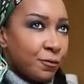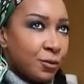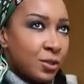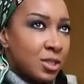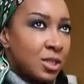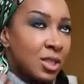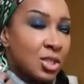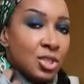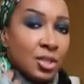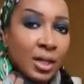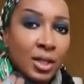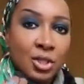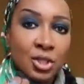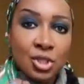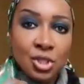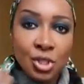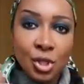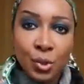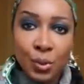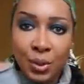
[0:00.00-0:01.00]
footage that I can
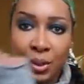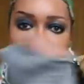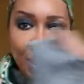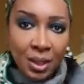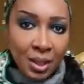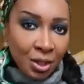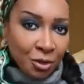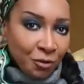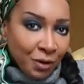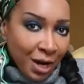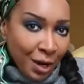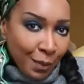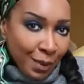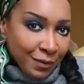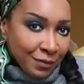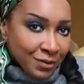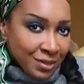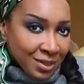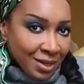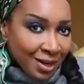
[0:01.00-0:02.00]
show you here of how
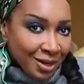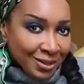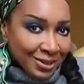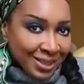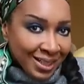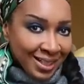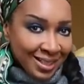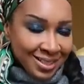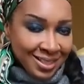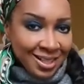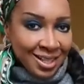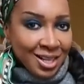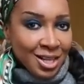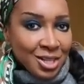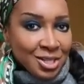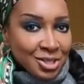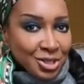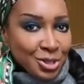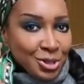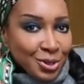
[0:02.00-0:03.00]
I've styled it,
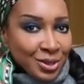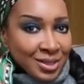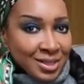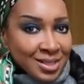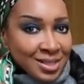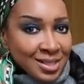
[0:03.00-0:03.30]
so you can